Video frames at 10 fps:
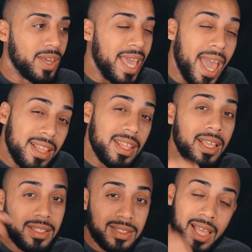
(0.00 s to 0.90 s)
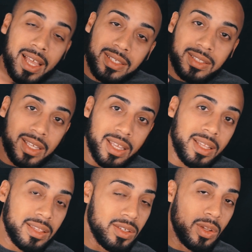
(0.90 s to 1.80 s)
Can they test it,
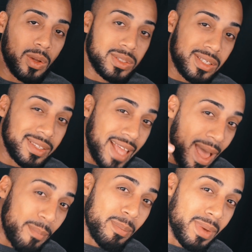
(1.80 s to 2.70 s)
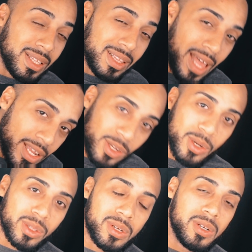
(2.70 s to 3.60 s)
you know, to that
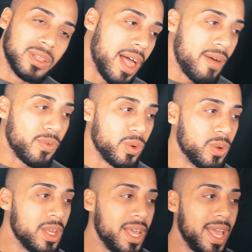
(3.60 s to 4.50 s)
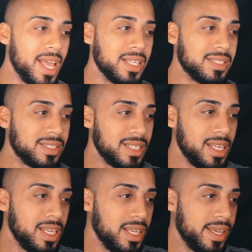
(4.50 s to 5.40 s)
molecular level and
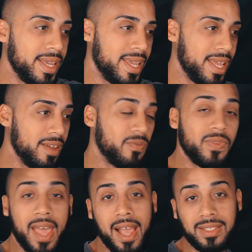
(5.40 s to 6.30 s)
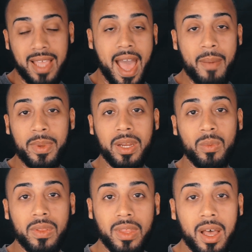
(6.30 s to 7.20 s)
see if that's happening
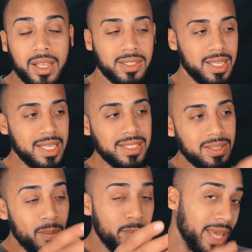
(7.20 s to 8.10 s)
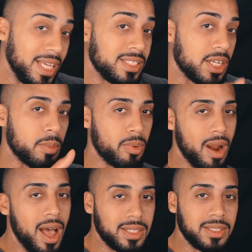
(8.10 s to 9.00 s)
with us? Is the beiging
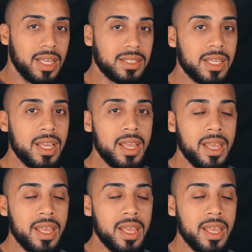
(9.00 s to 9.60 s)
process,